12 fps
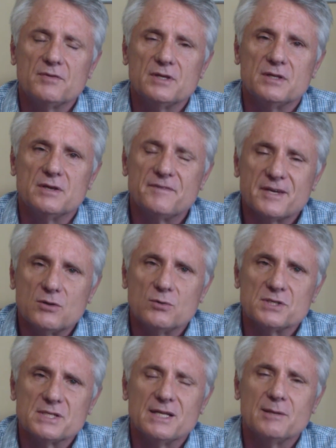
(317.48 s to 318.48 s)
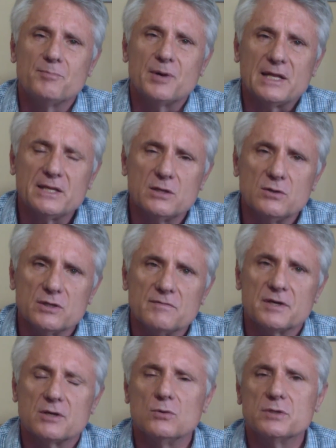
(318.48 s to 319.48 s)
the difficulties and the practical
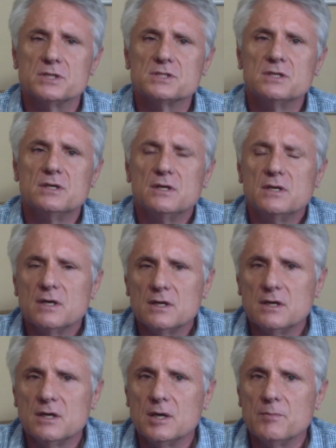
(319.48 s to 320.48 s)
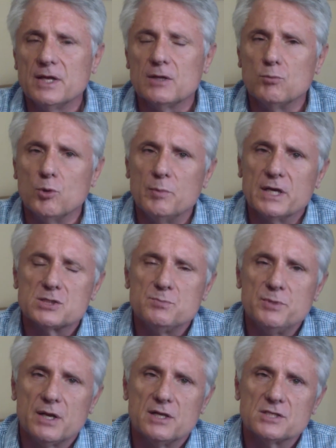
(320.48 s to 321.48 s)
difficulties that will be
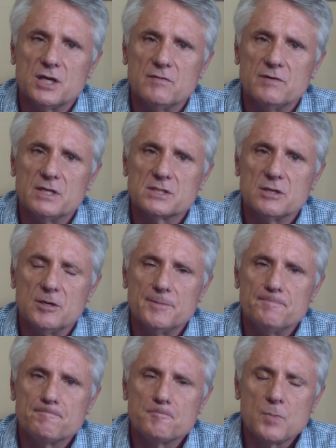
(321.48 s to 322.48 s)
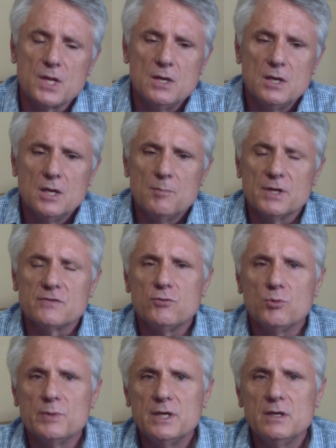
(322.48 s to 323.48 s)
experienced over this time. But
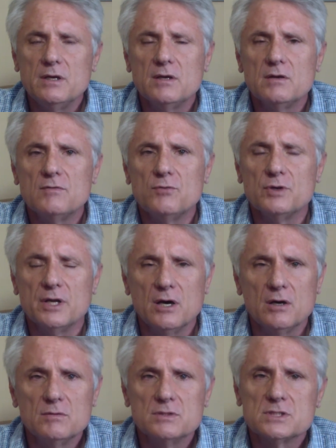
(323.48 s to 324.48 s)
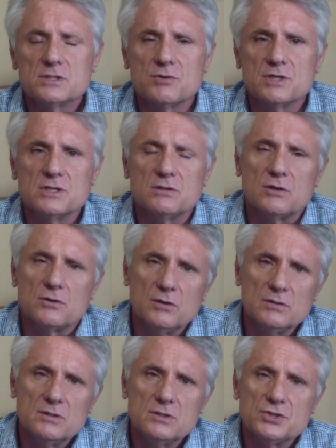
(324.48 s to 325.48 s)
for me, for now, it's Chris
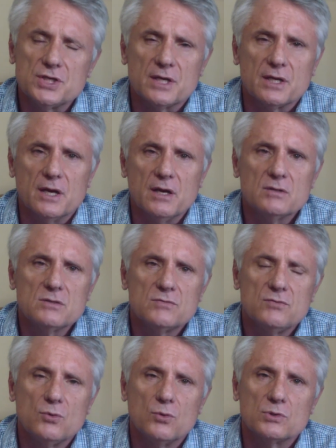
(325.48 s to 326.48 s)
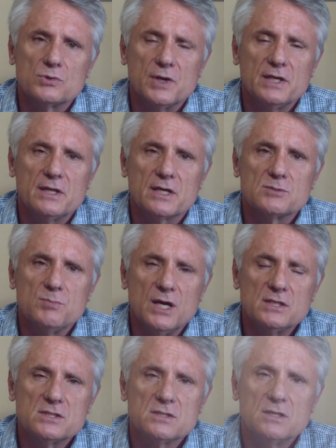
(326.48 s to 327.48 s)
Teron checking out for
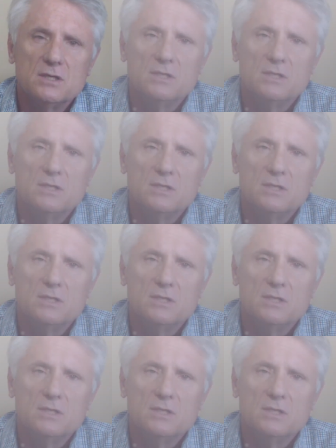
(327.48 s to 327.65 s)
TradeTaxPlus,